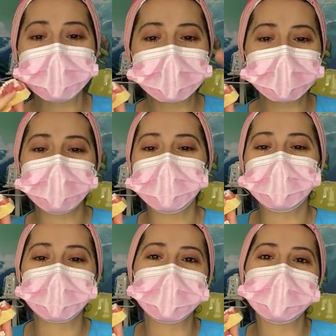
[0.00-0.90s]
And I can show
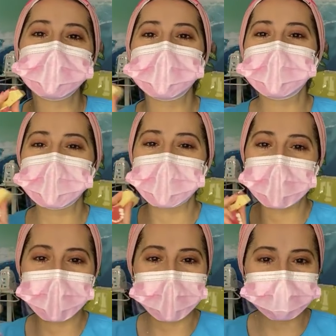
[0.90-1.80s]
you flossing
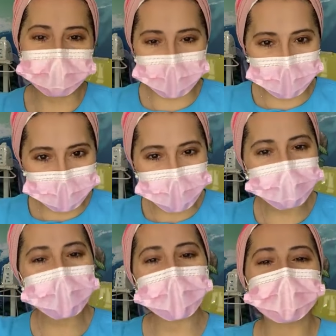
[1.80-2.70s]
in a second
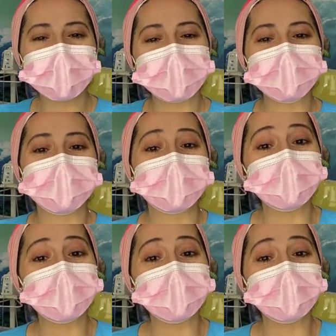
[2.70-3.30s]
now, but I have a question.